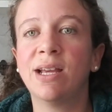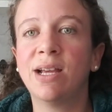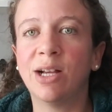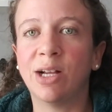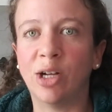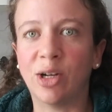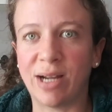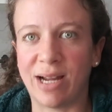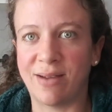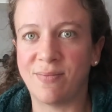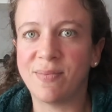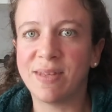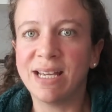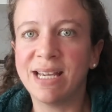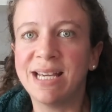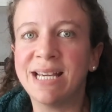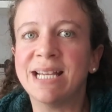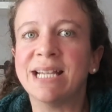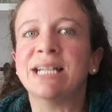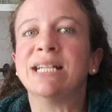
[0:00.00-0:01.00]
Okay,
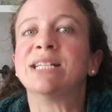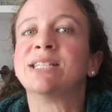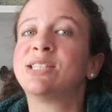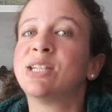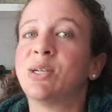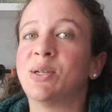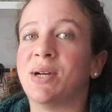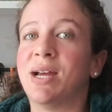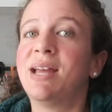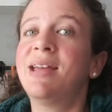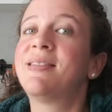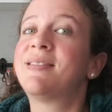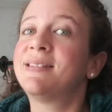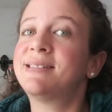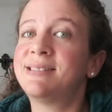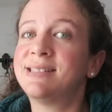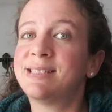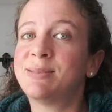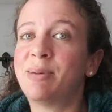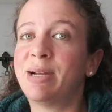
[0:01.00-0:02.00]
so this
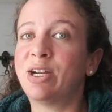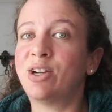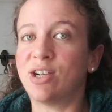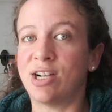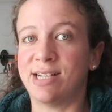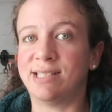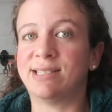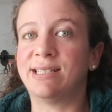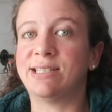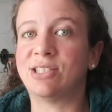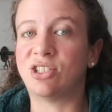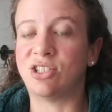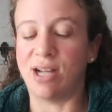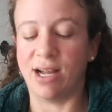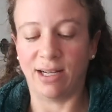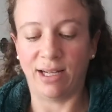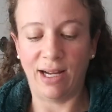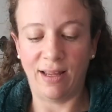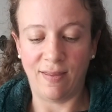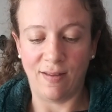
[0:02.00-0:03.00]
is my cross stitch
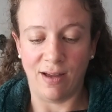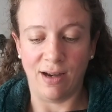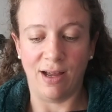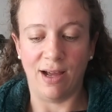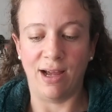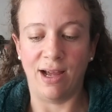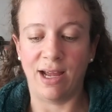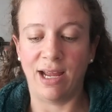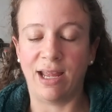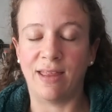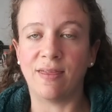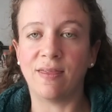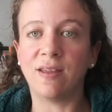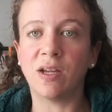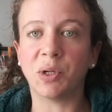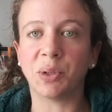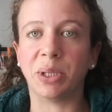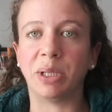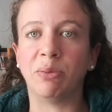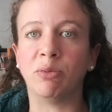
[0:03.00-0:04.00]
stocking that I, in
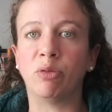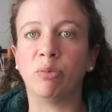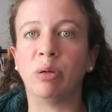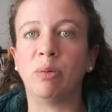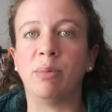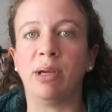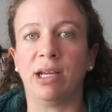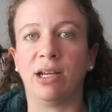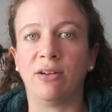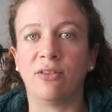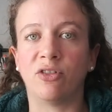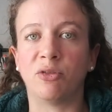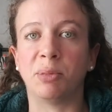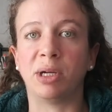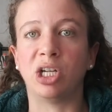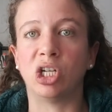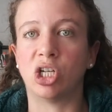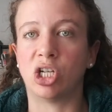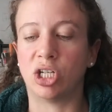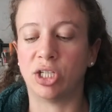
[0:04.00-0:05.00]
theory, will be making for my
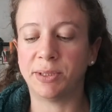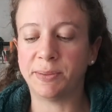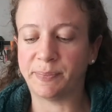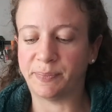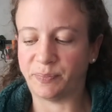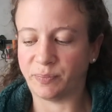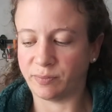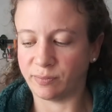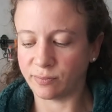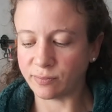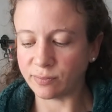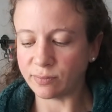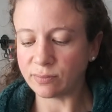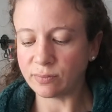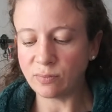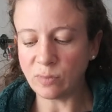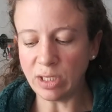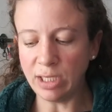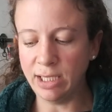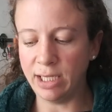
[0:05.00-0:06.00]
daughter.
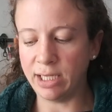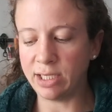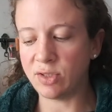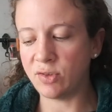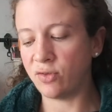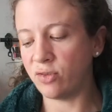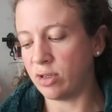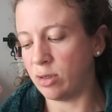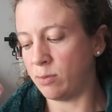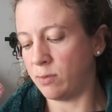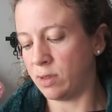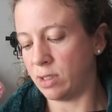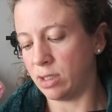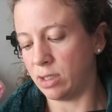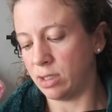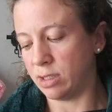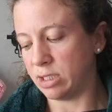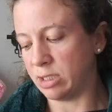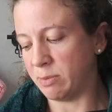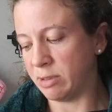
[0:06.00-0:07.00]
It's from
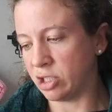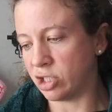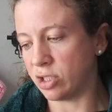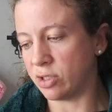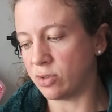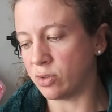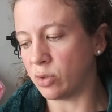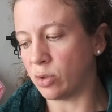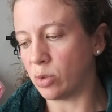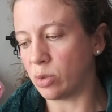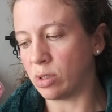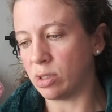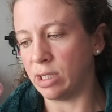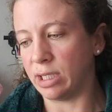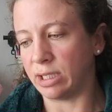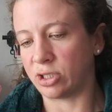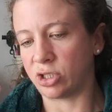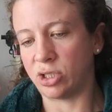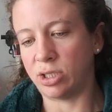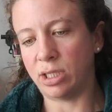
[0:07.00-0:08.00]
the Dimensions Gold
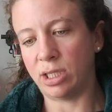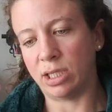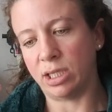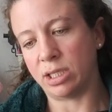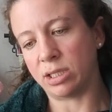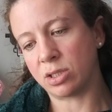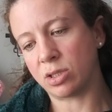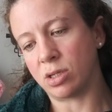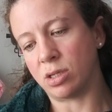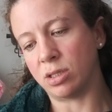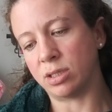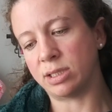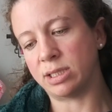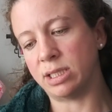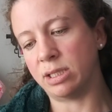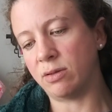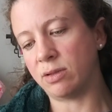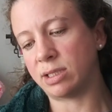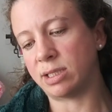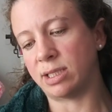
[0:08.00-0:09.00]
Collection, and it's called
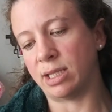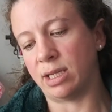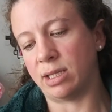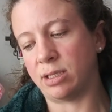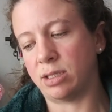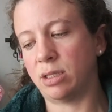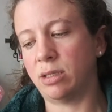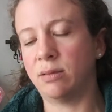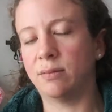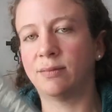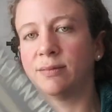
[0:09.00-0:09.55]
Secret Santa.